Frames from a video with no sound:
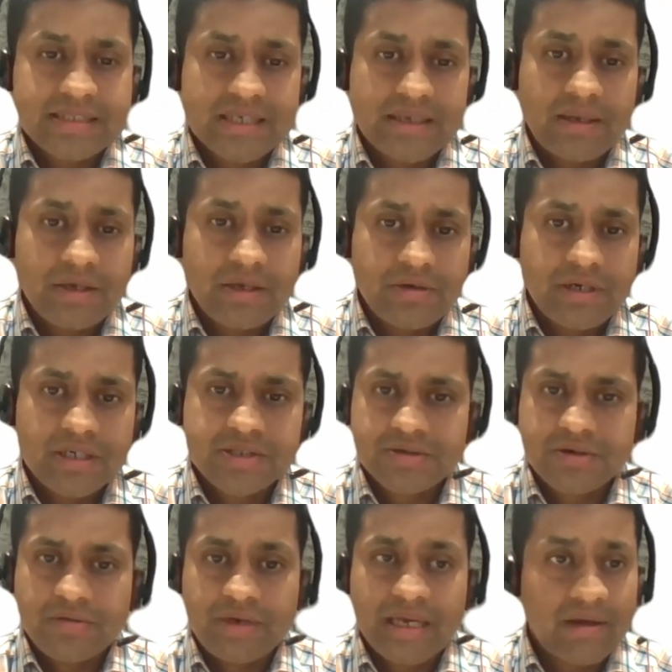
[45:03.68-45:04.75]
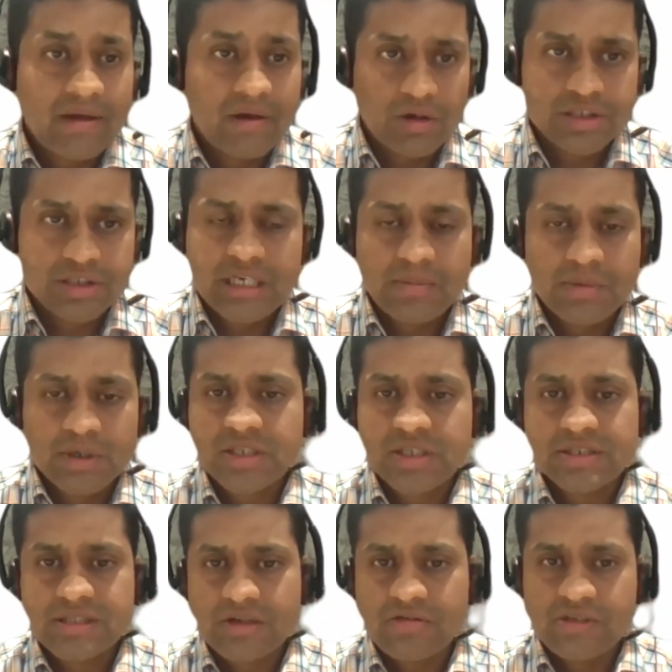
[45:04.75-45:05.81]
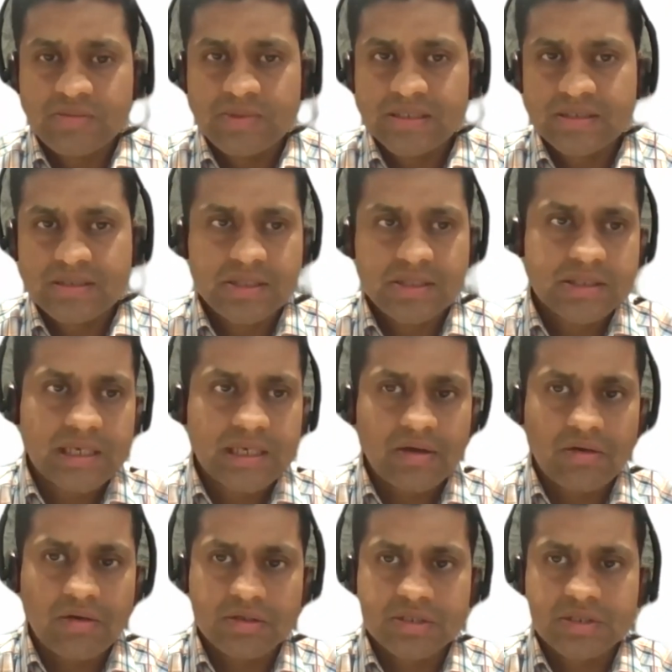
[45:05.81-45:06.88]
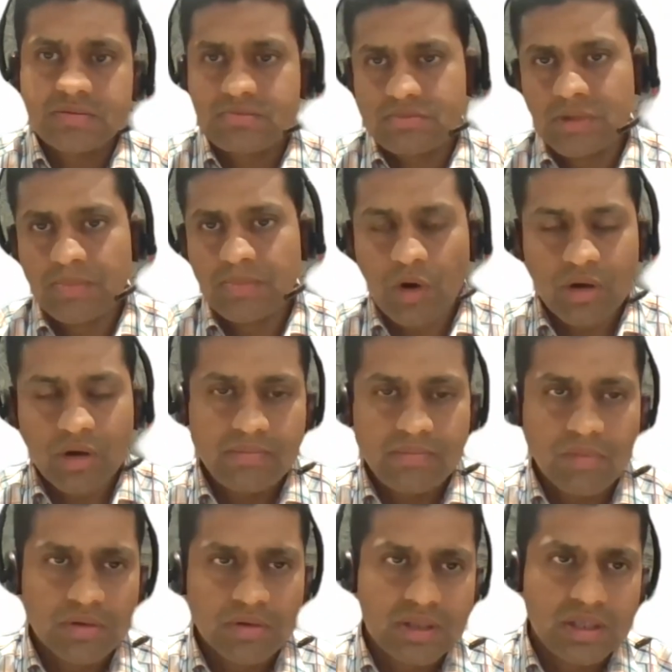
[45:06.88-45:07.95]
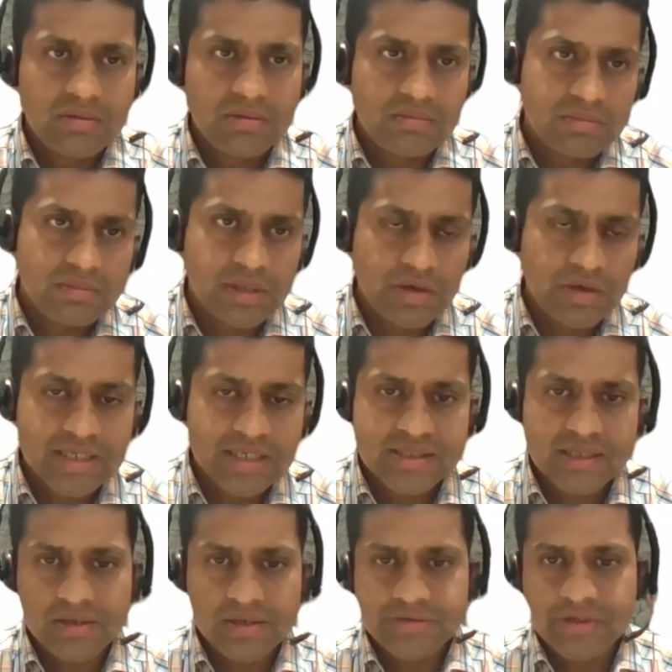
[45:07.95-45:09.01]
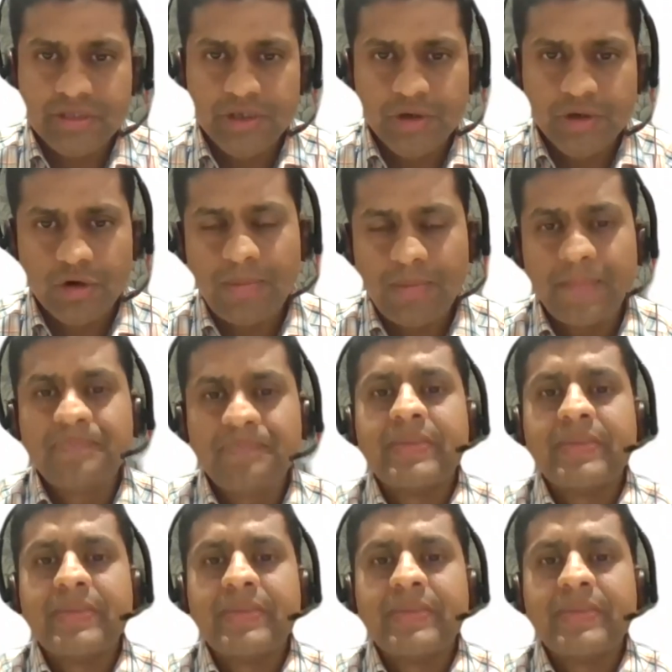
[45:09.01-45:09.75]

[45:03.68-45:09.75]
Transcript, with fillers: as I alluded, so we have launched a commercial service business across the pond, both in the US and also in Europe.